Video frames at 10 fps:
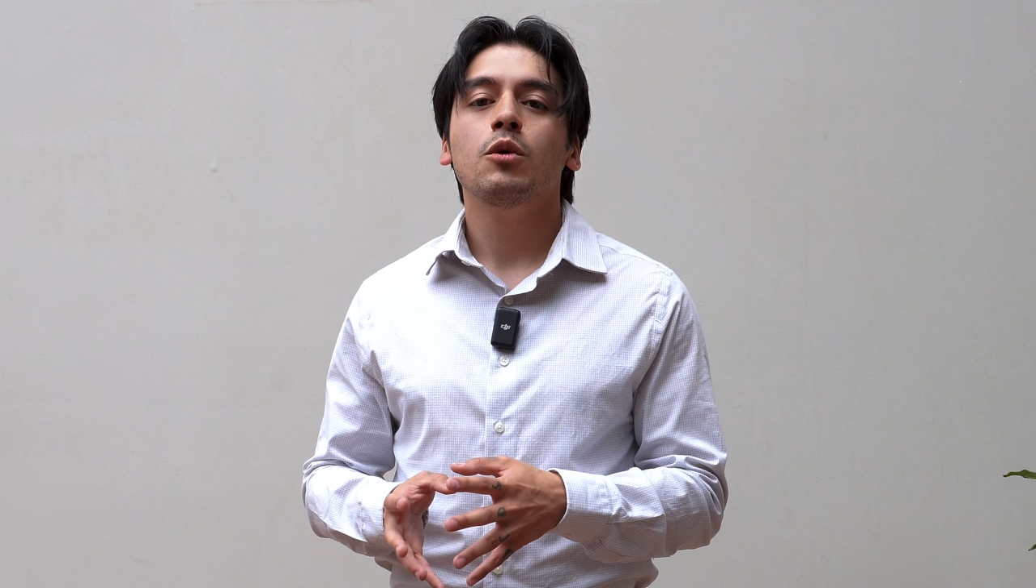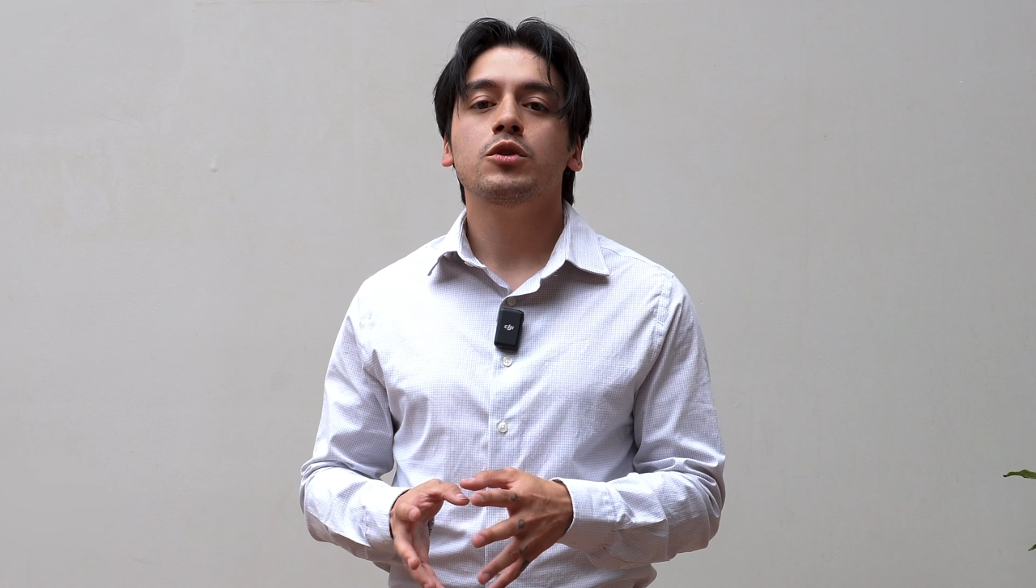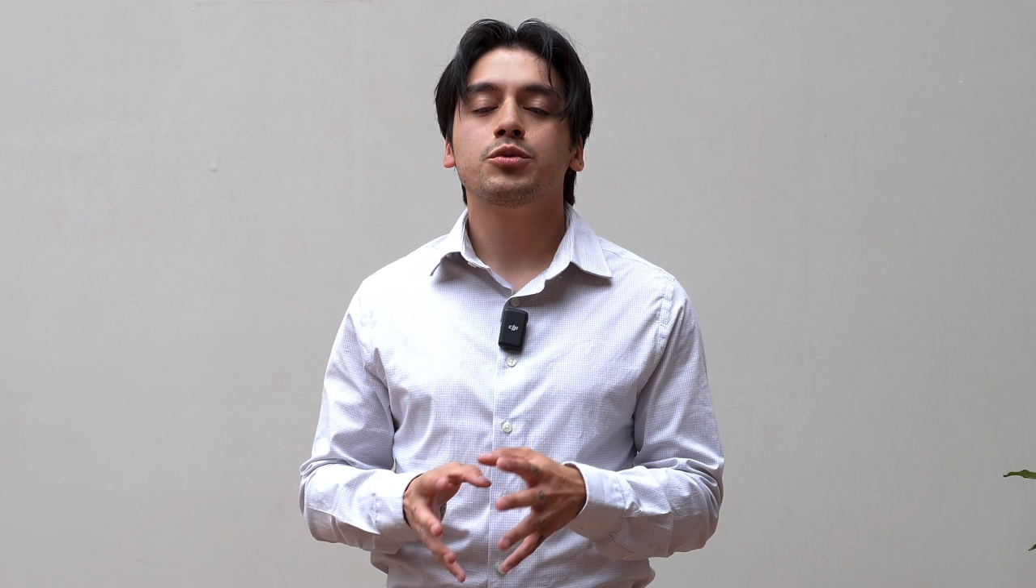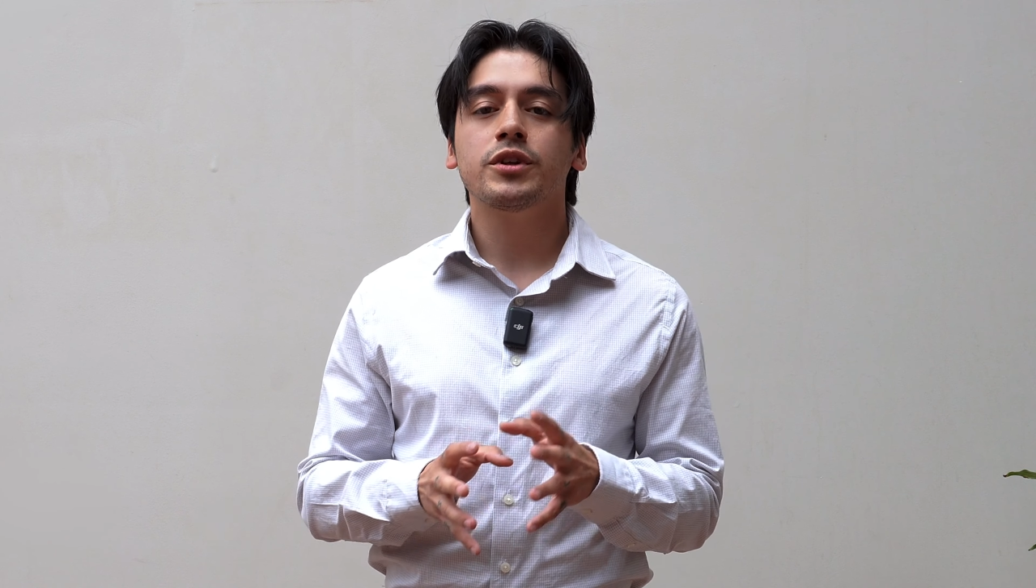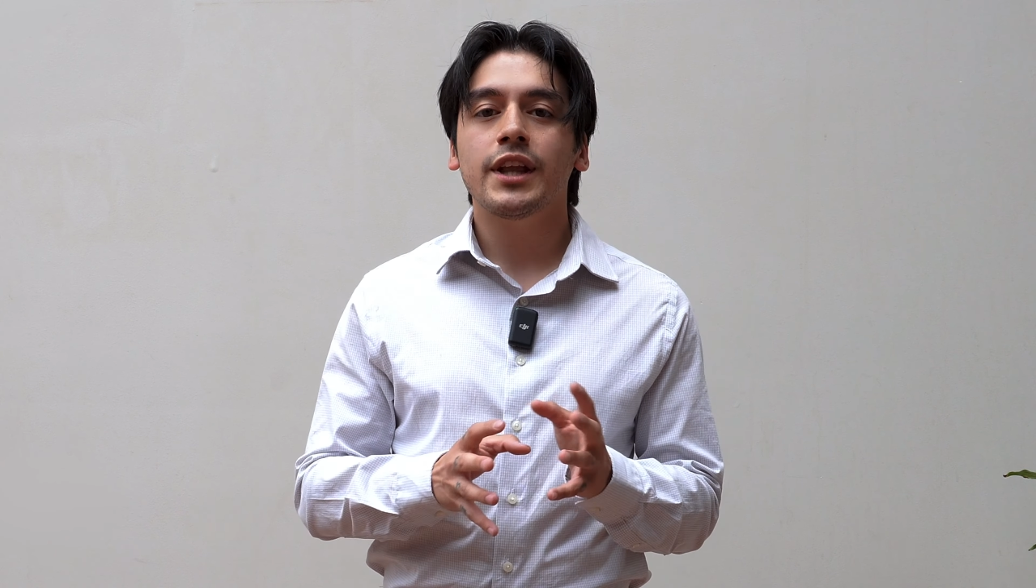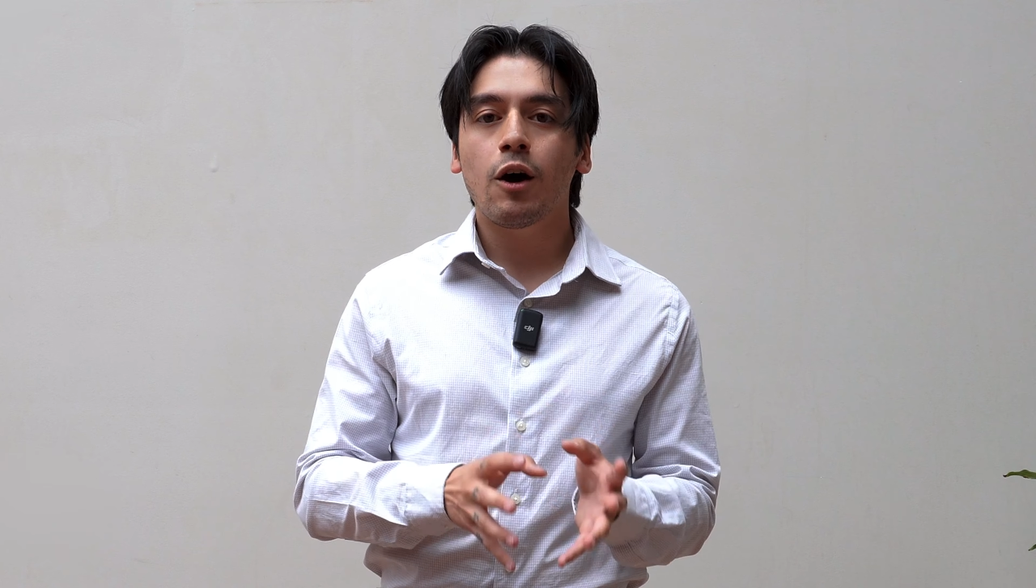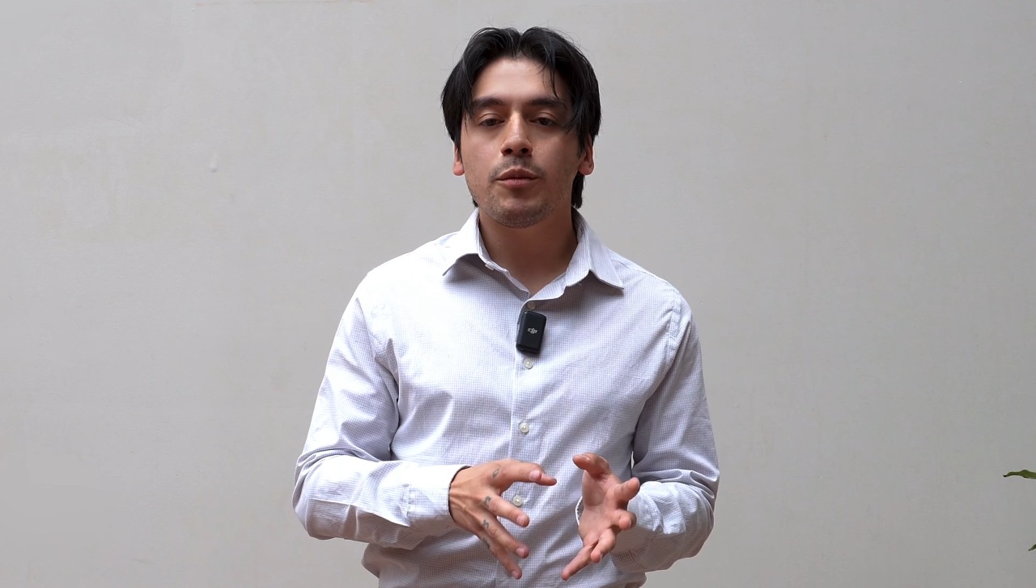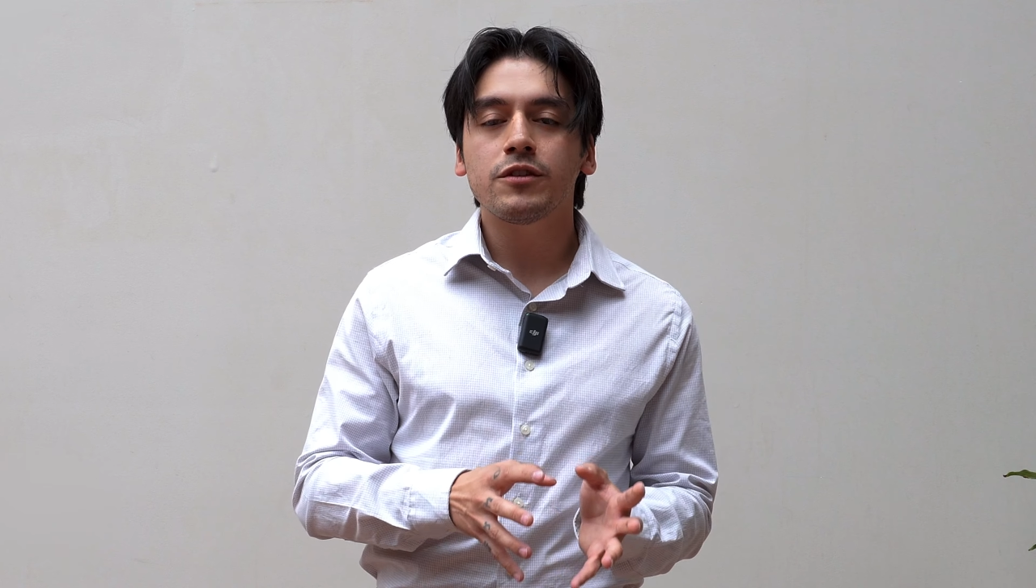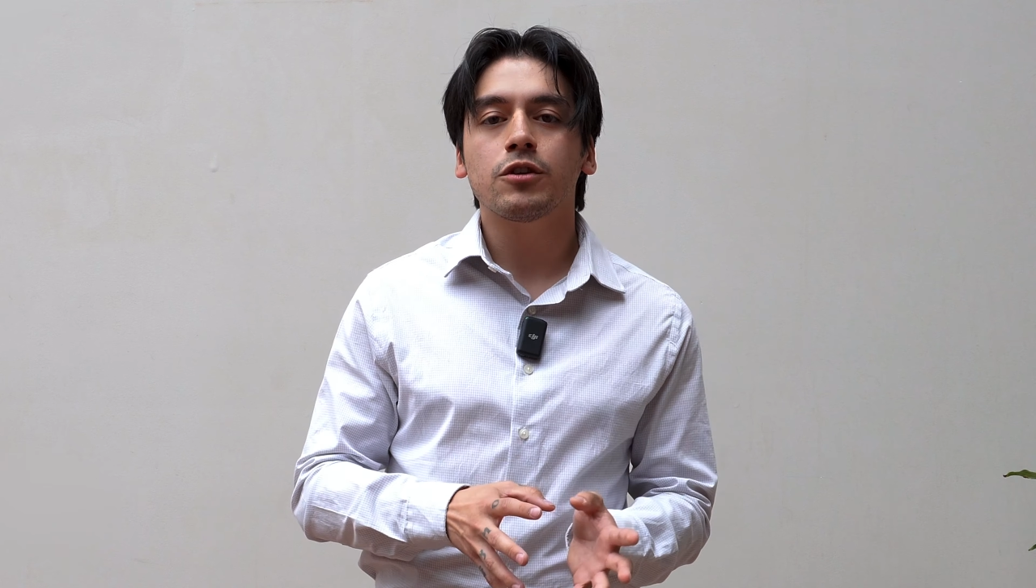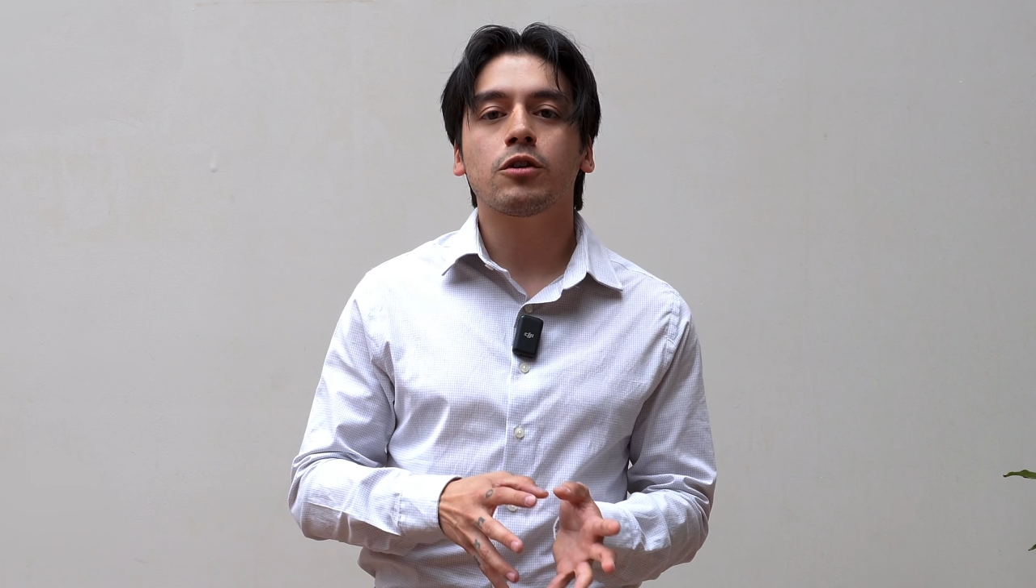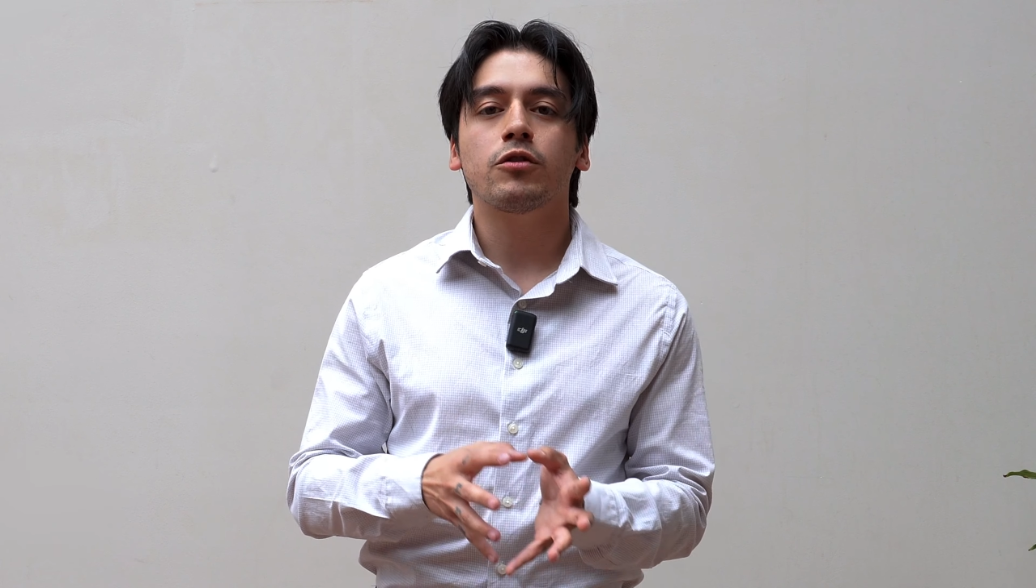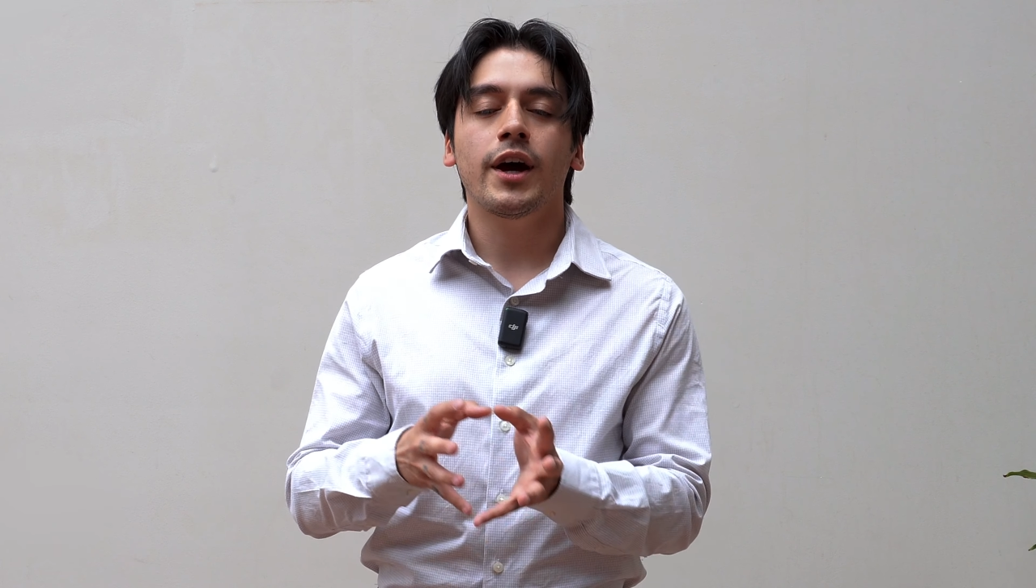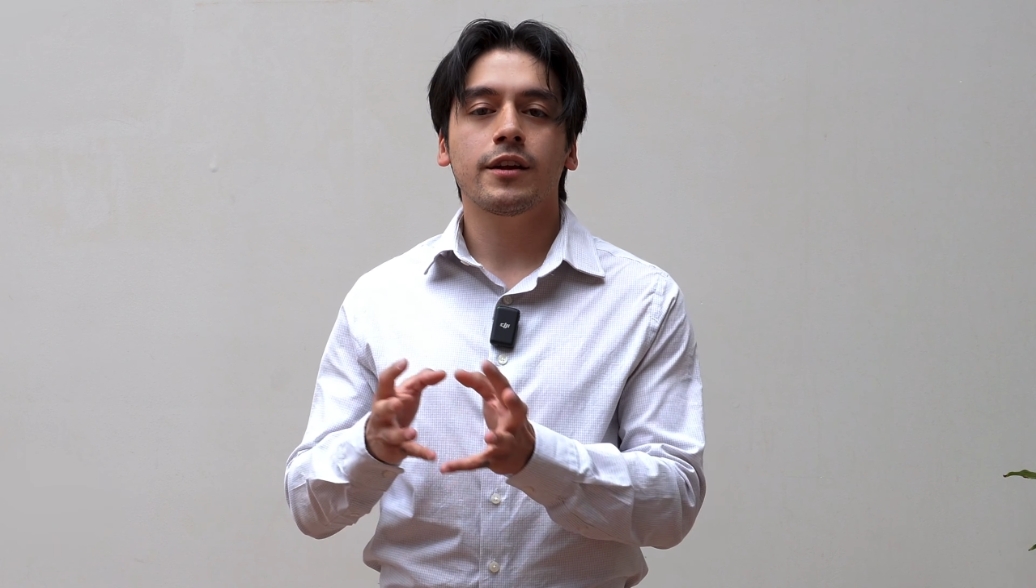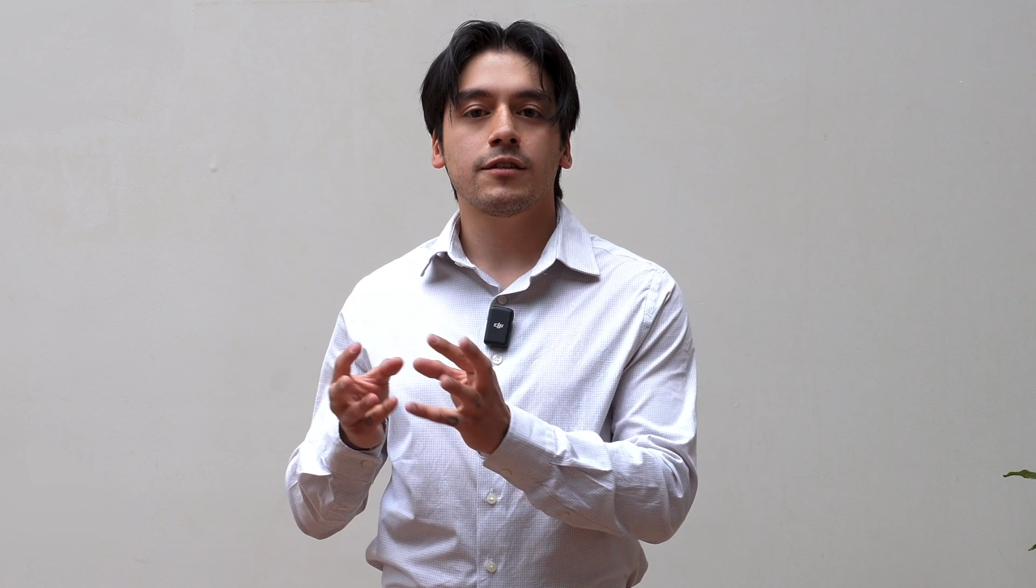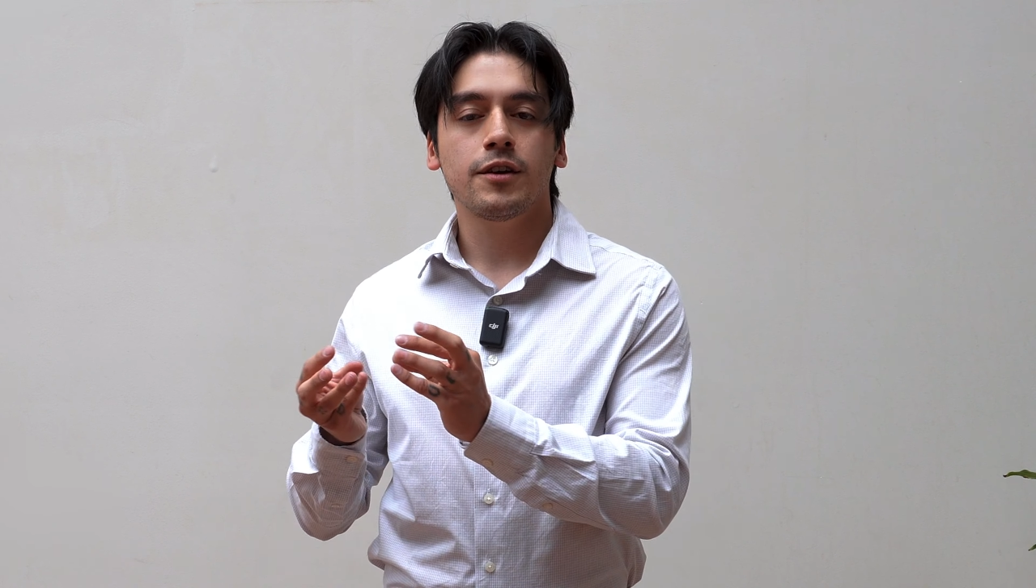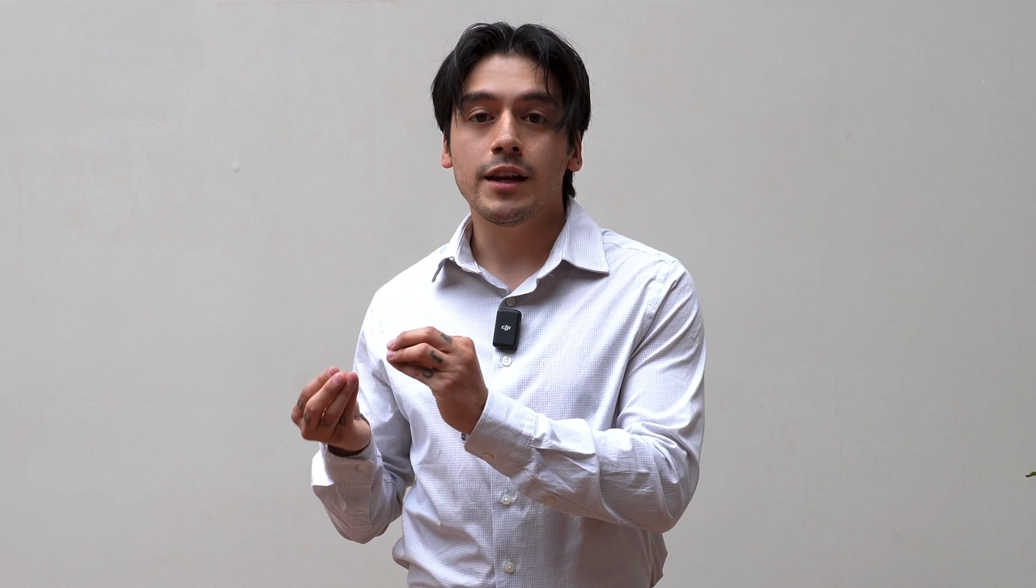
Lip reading: which would allow me to correct